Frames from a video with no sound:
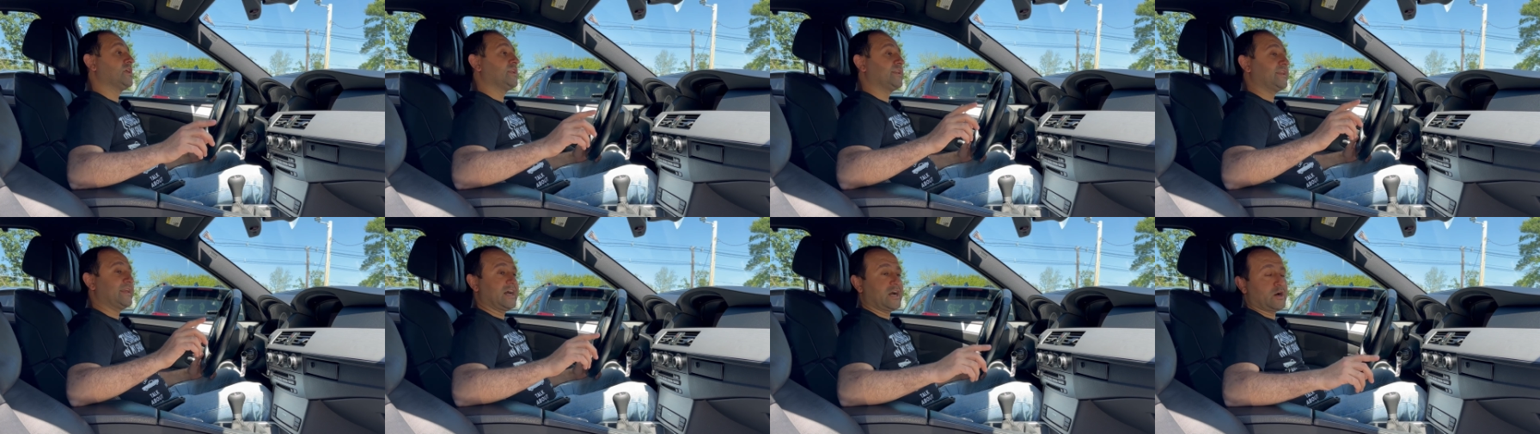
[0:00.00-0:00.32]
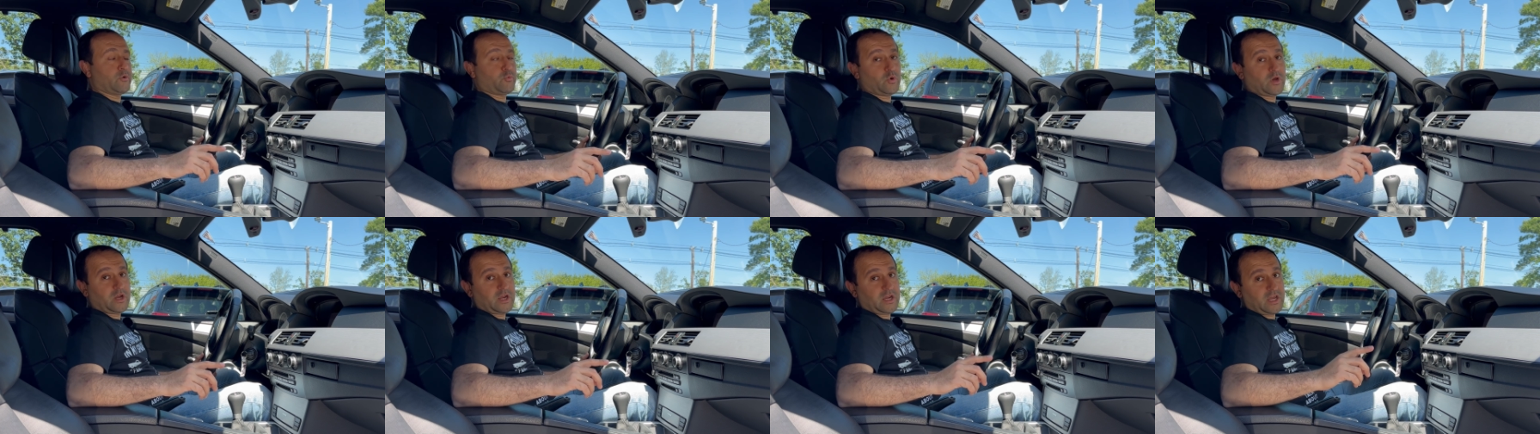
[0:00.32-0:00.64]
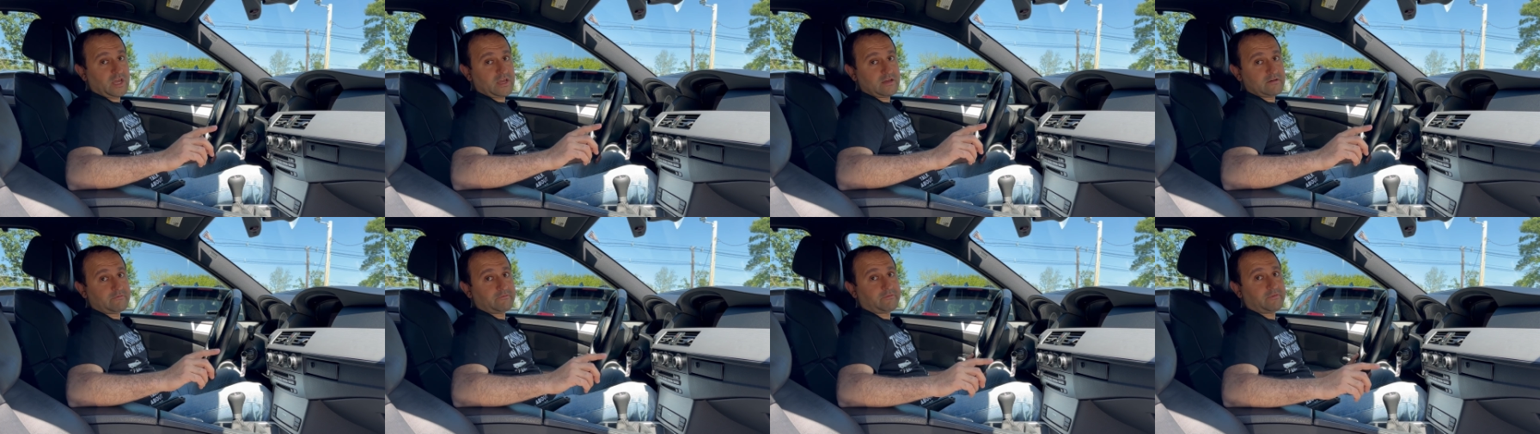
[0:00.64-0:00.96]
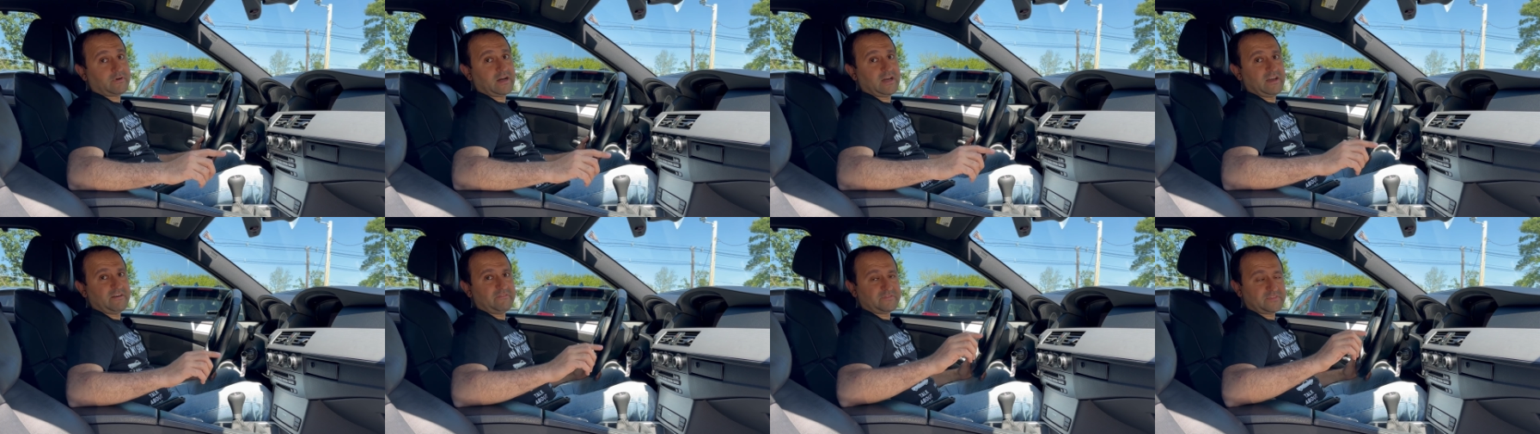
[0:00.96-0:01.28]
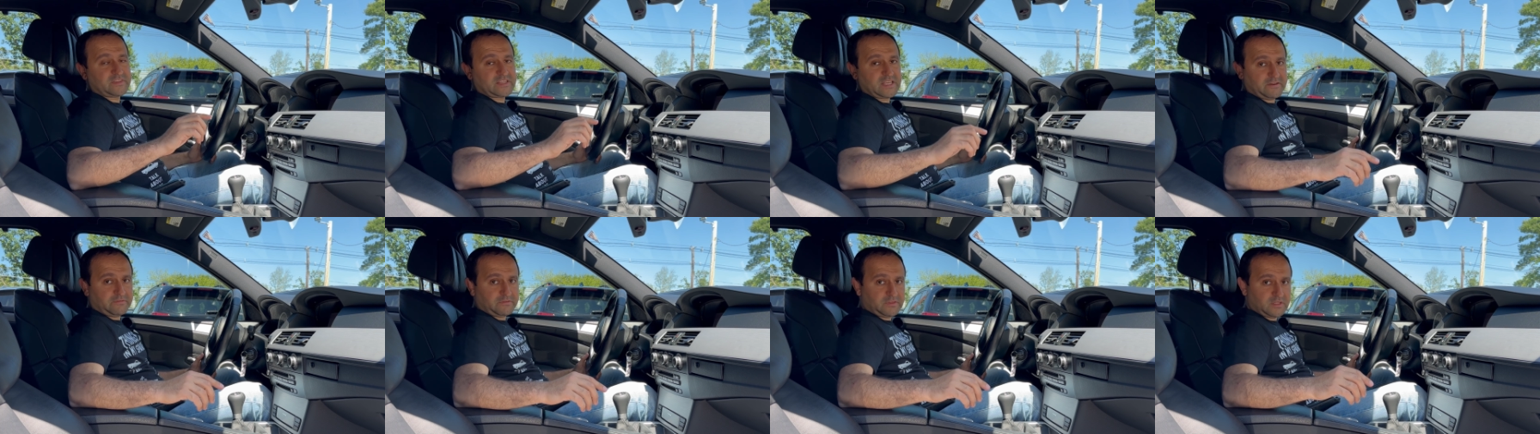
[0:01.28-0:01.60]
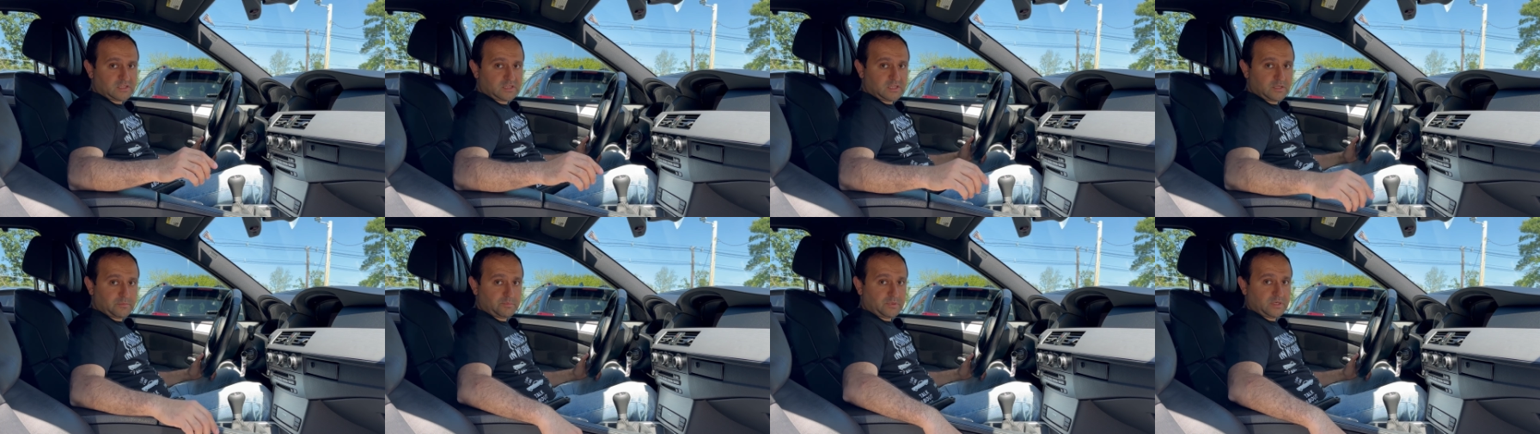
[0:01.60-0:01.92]
Now, where M5
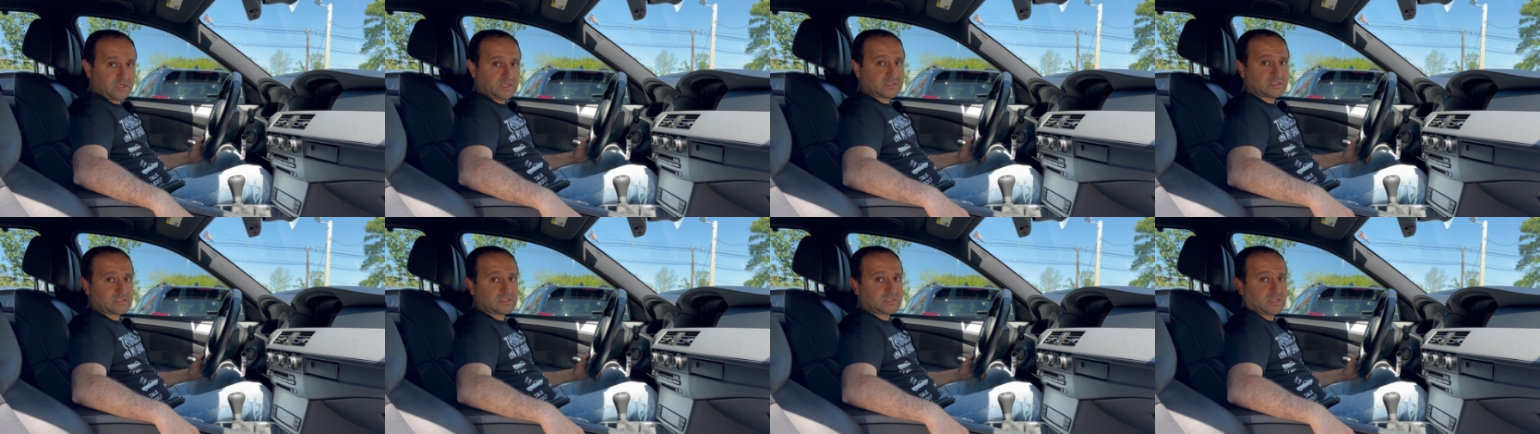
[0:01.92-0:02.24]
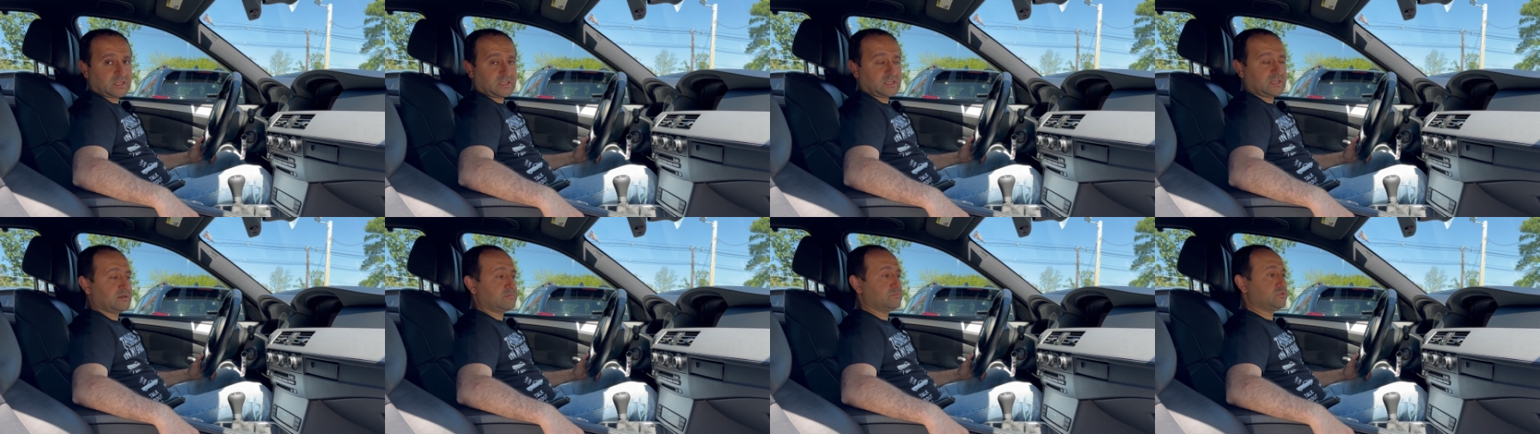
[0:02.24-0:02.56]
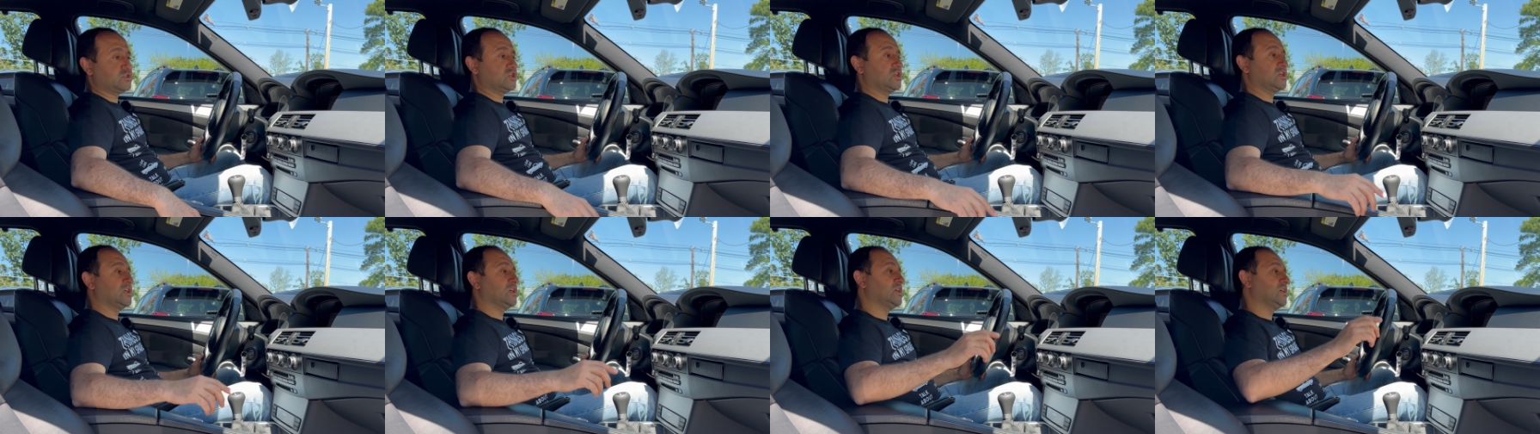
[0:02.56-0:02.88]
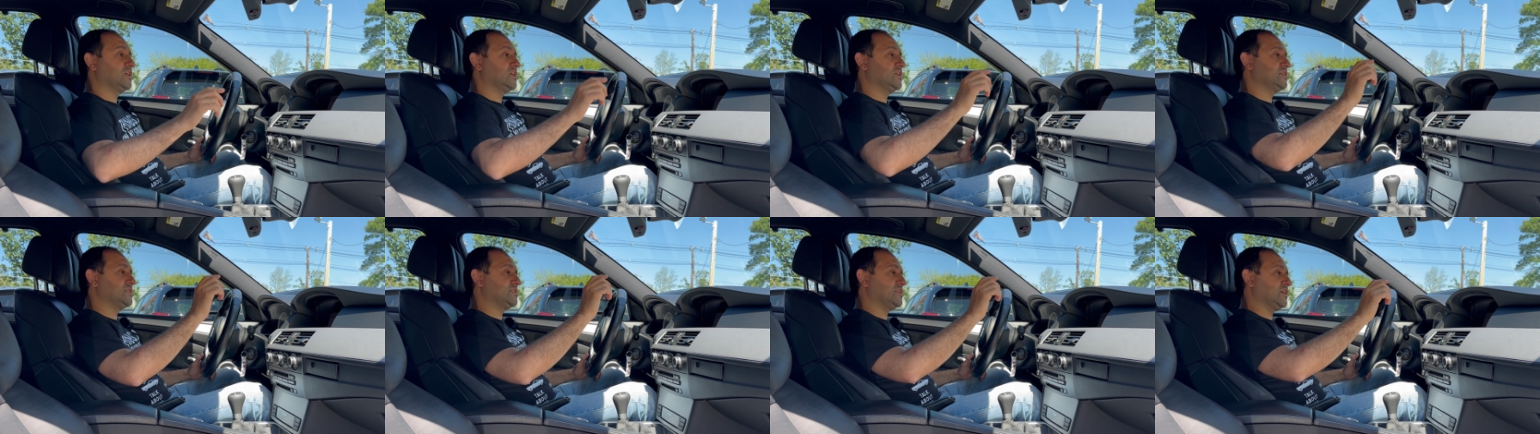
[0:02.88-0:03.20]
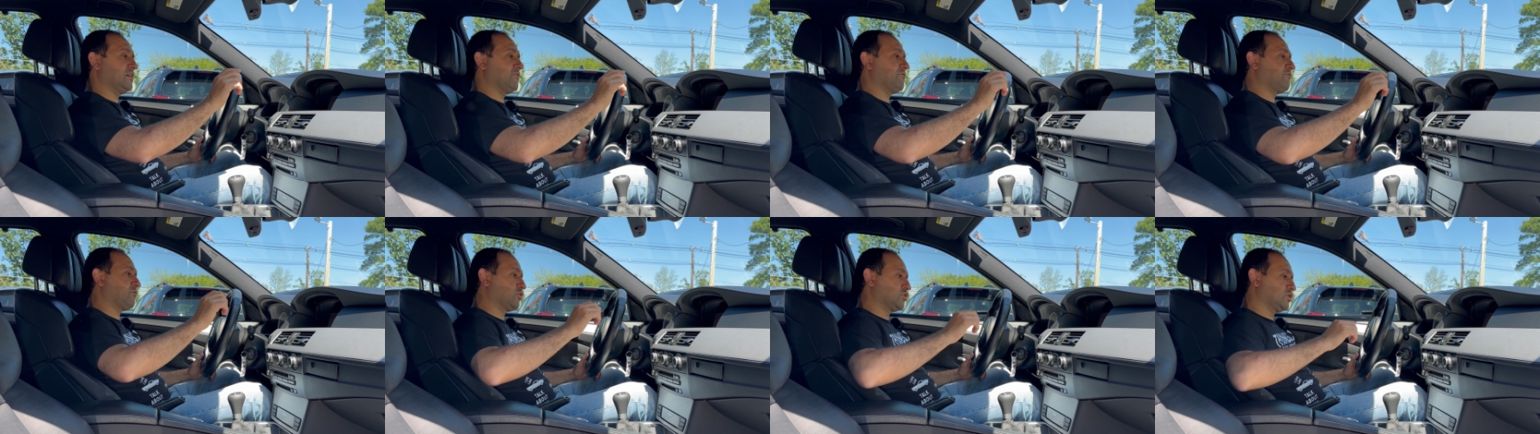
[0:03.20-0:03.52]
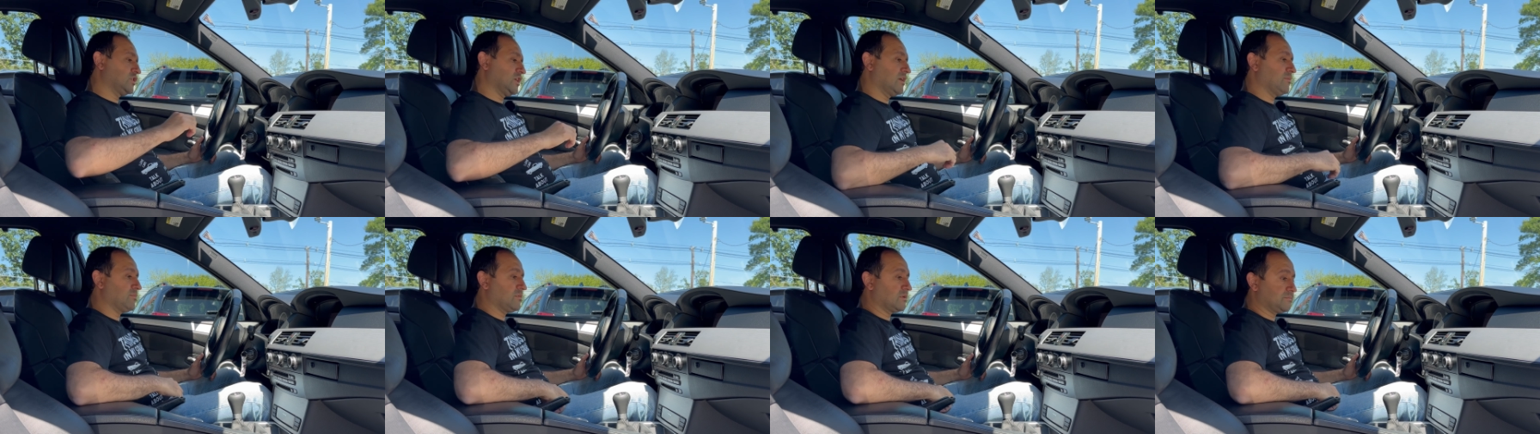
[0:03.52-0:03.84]
definitely beats the AMG is the
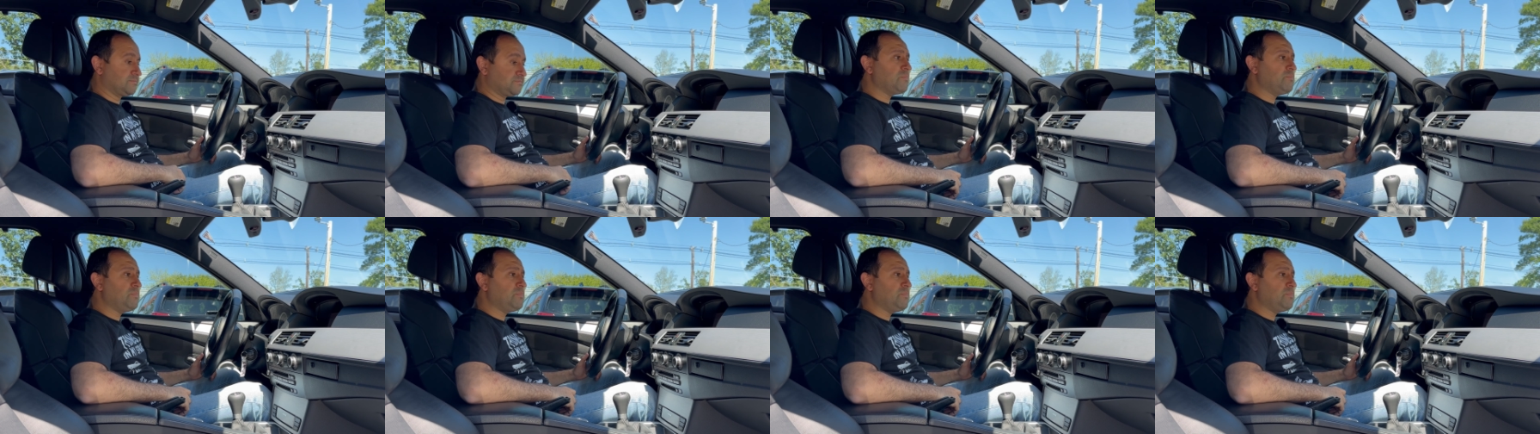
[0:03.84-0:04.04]
infotainment.